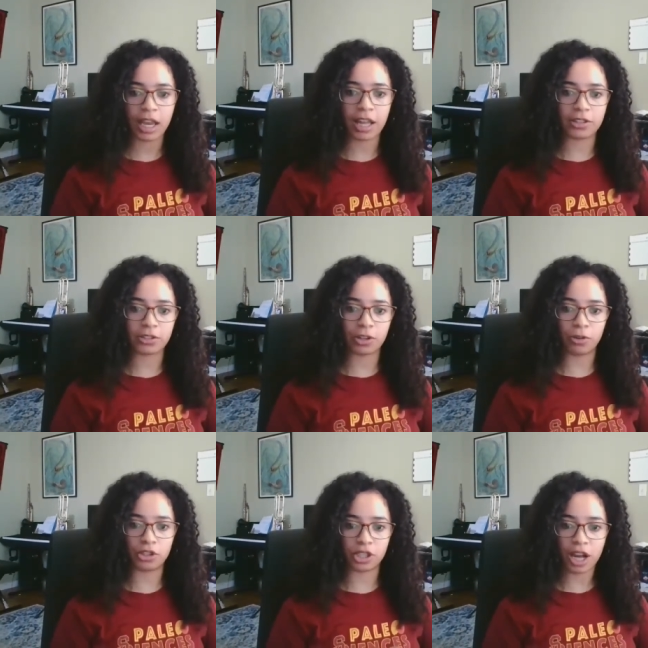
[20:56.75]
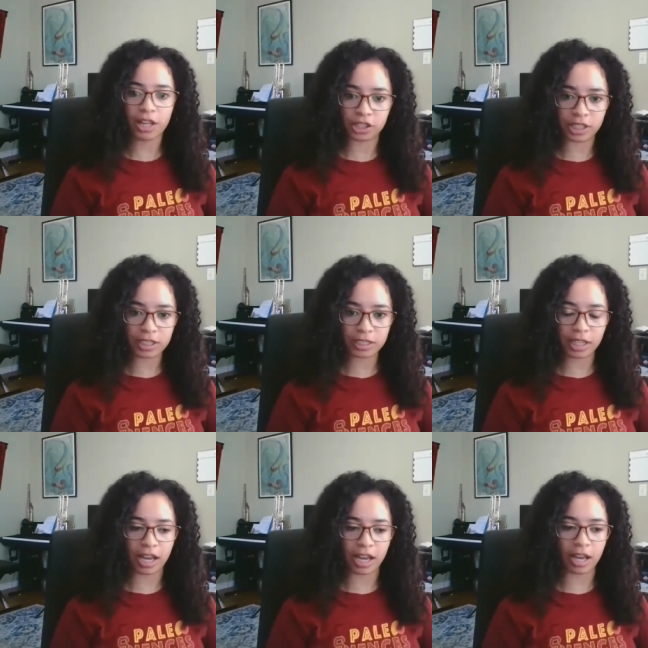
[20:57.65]
And so
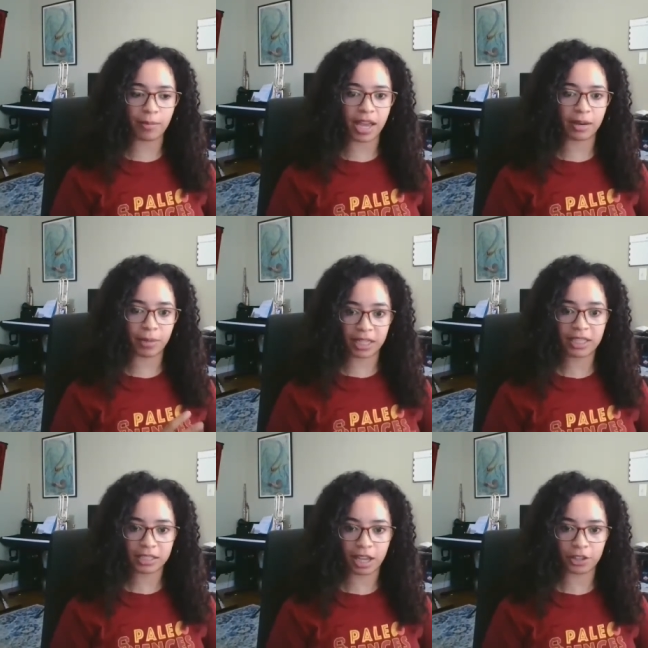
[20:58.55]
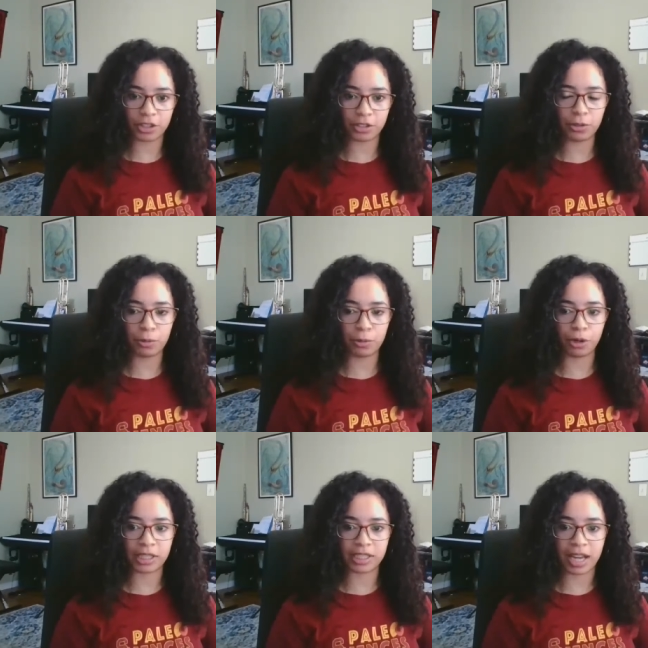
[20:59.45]
geologists and paleontologists do the
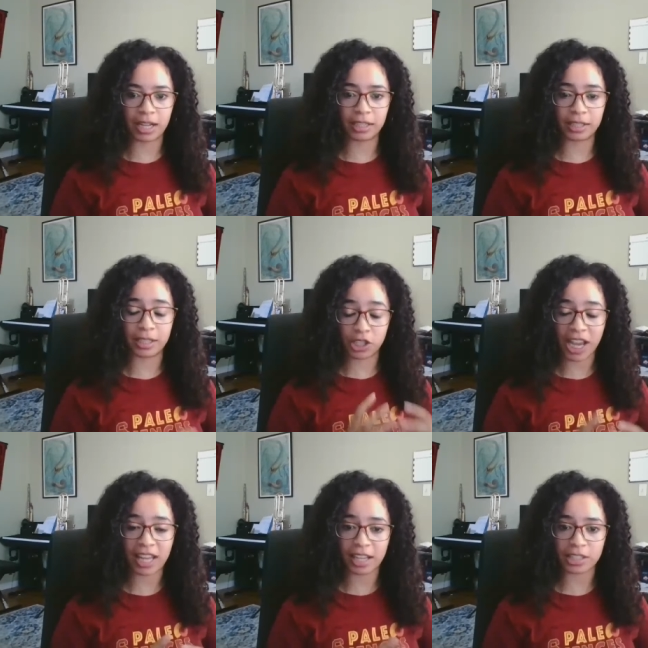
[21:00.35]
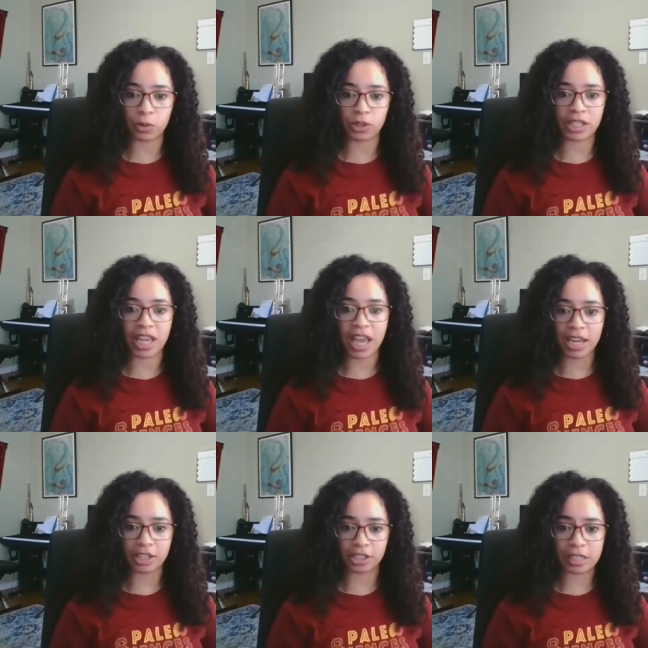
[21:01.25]
work to tell us what the
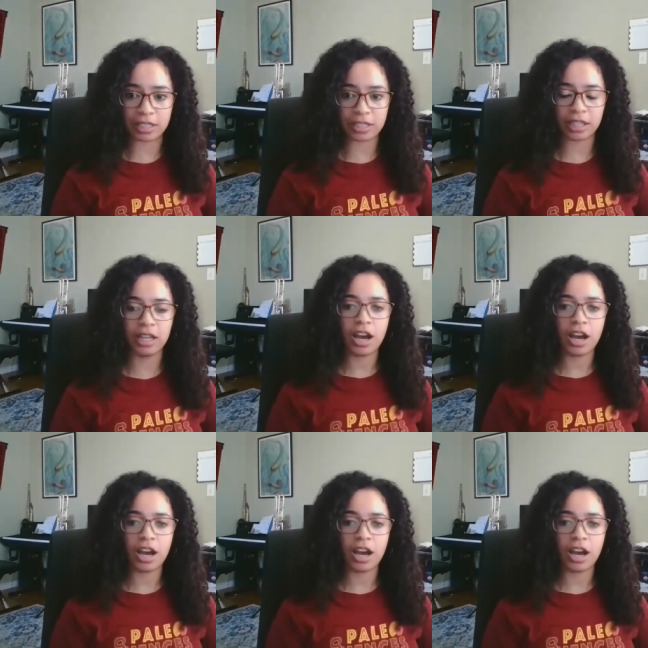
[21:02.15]
ages